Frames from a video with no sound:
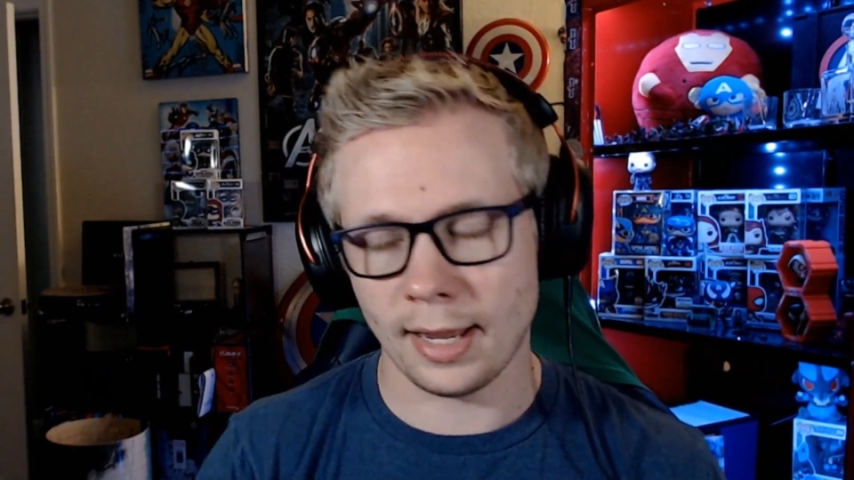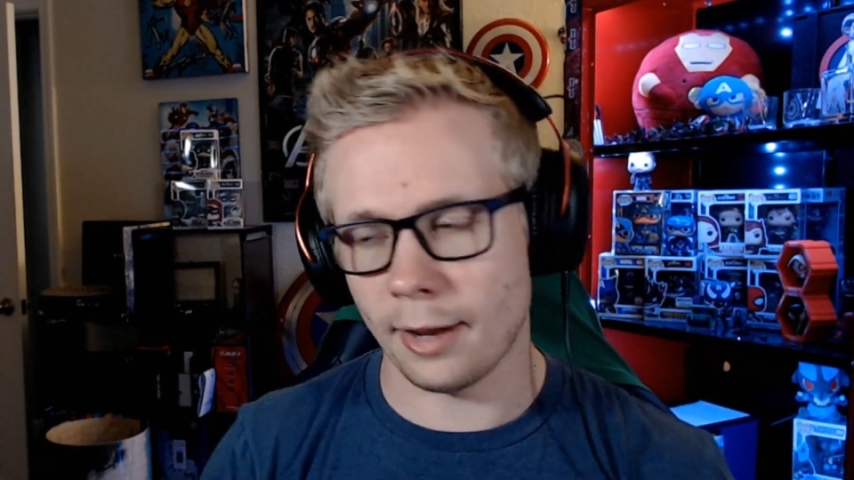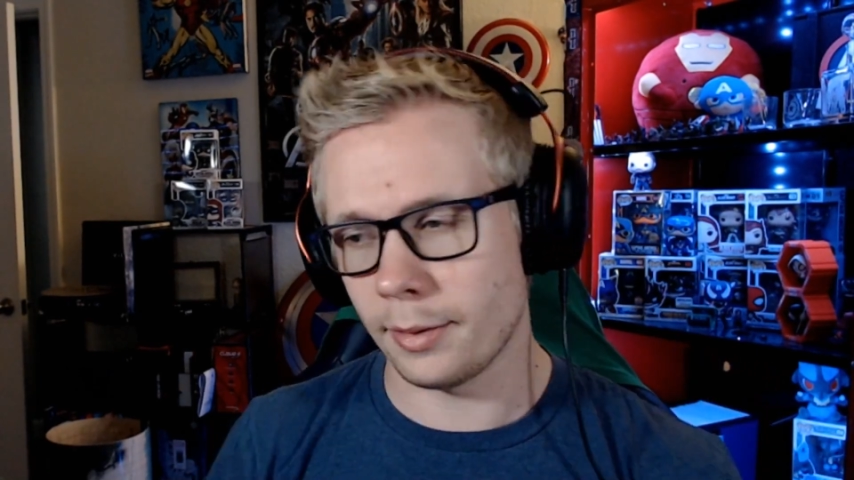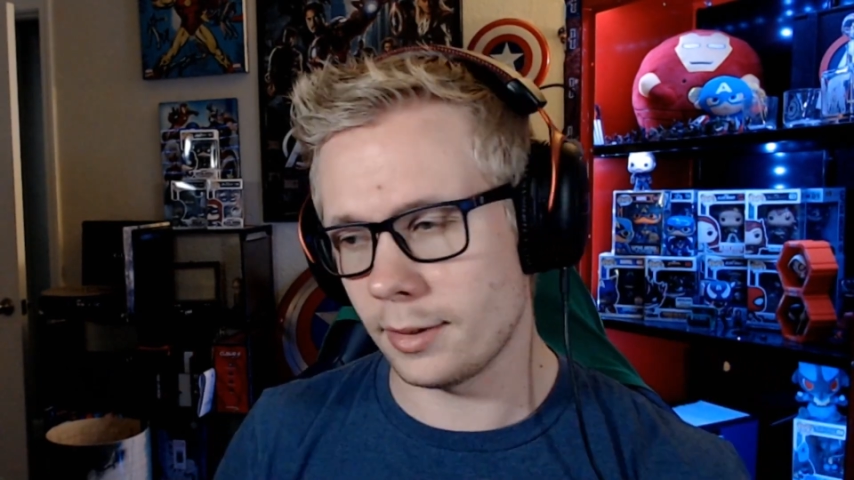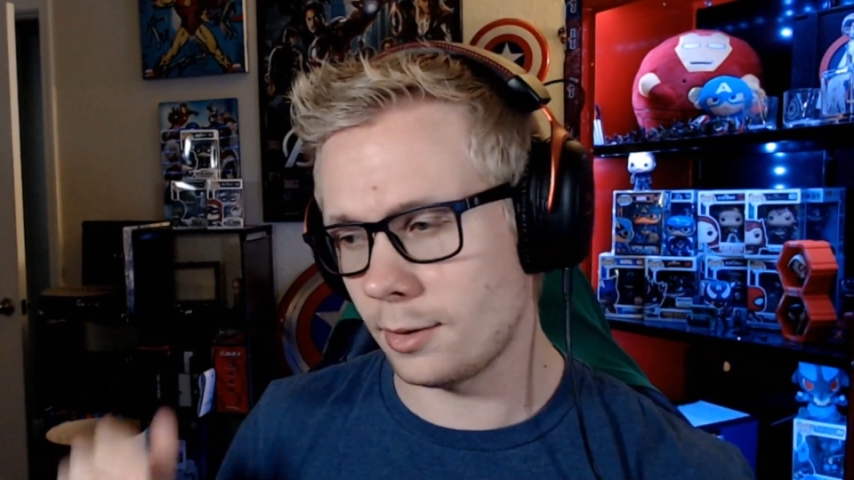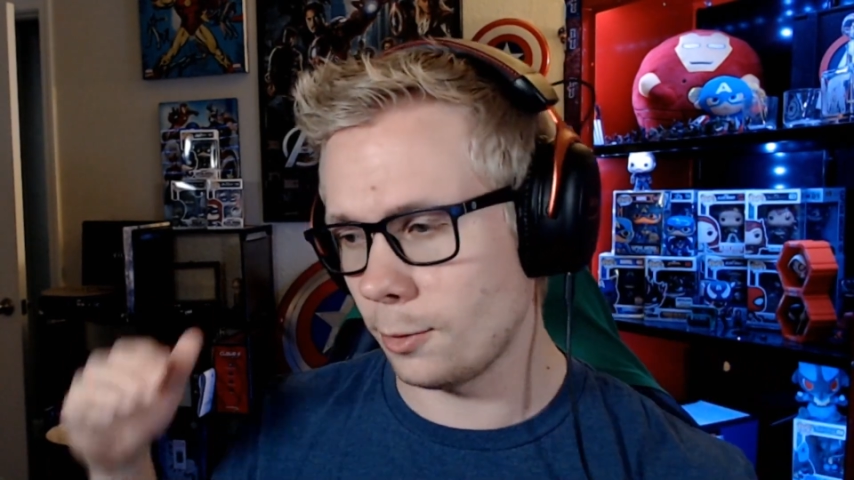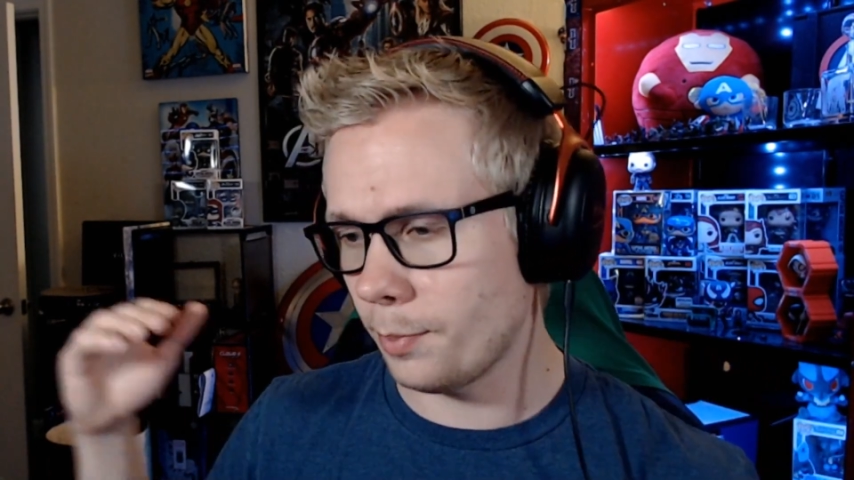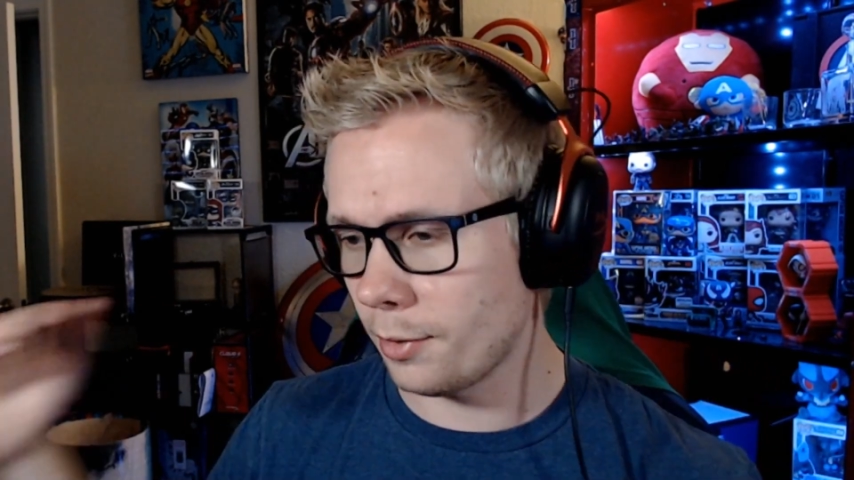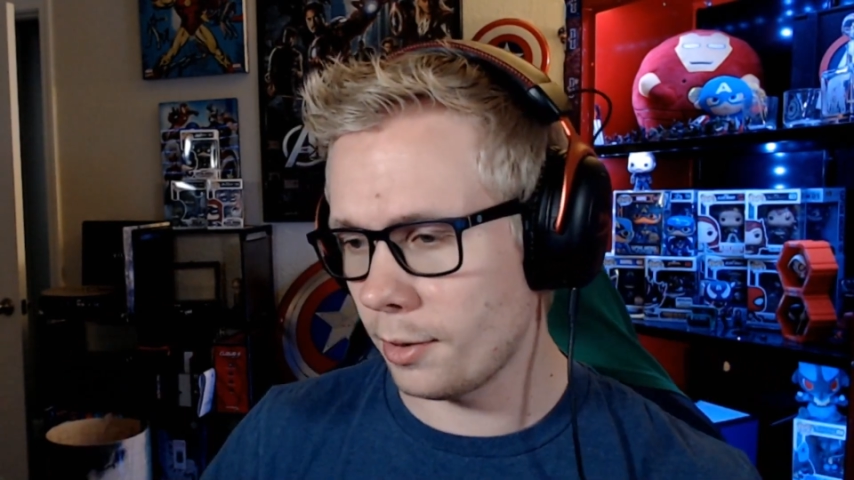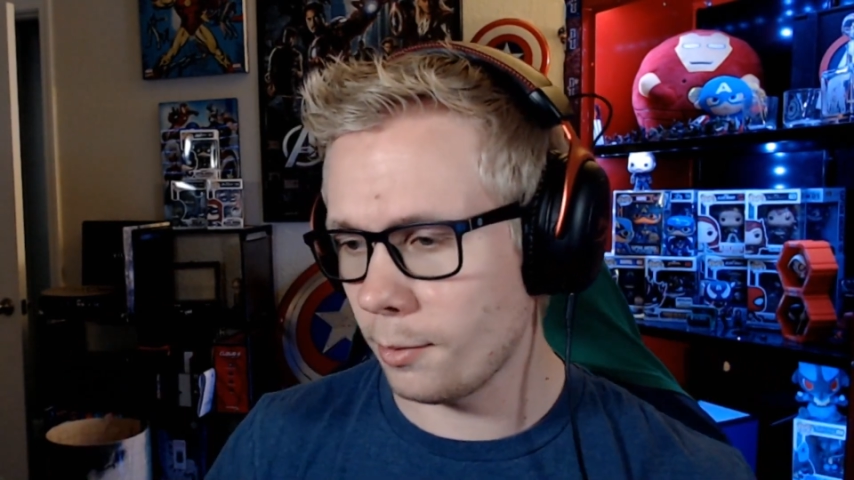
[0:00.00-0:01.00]
how it's
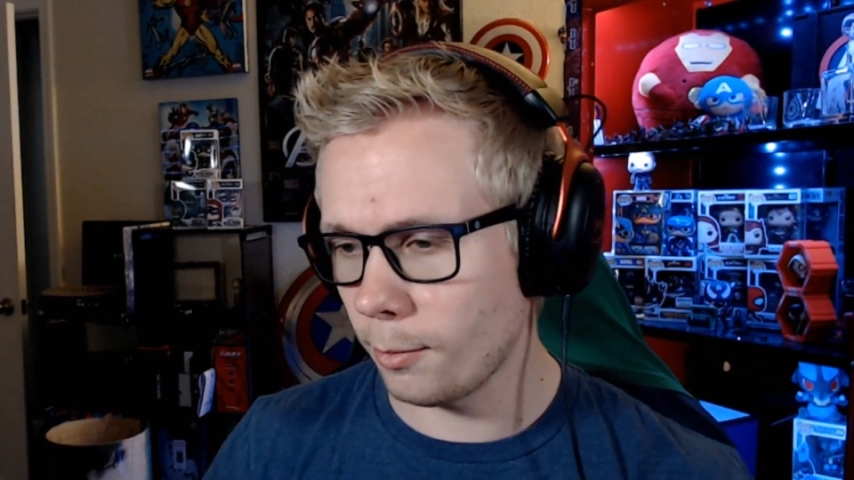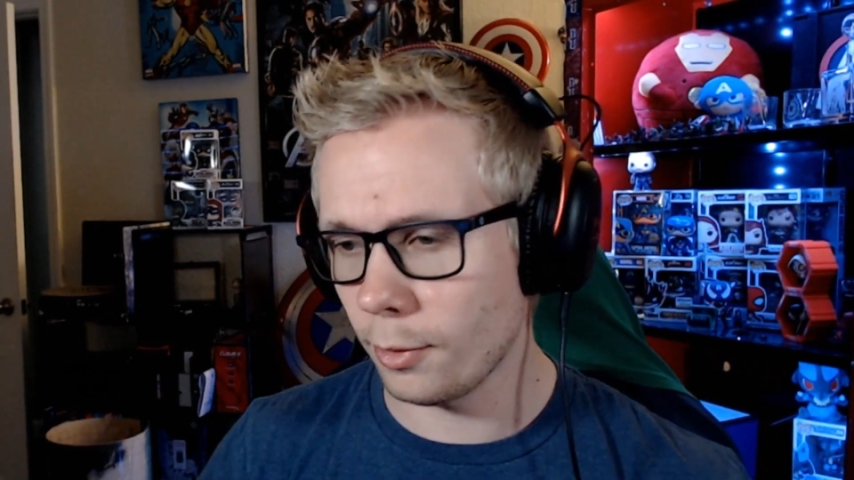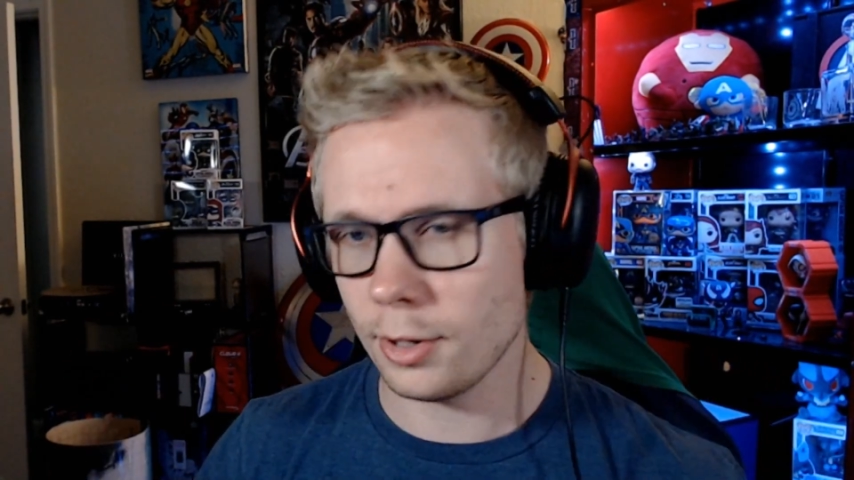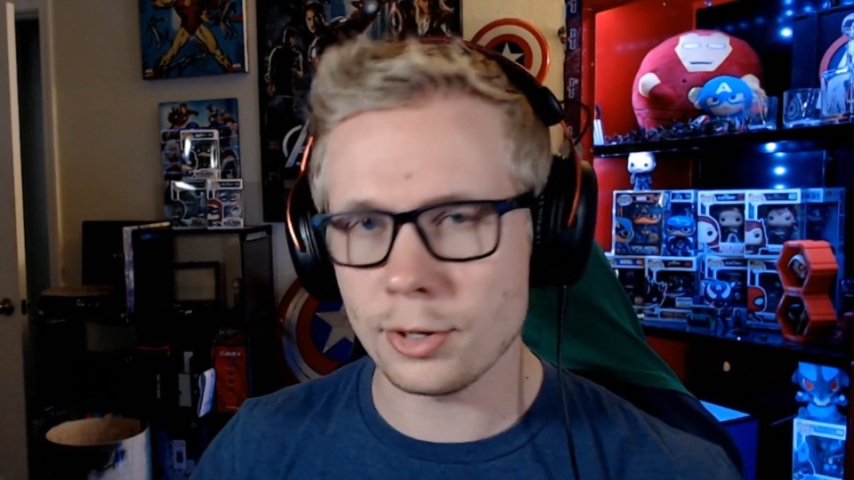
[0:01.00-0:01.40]
superior reward,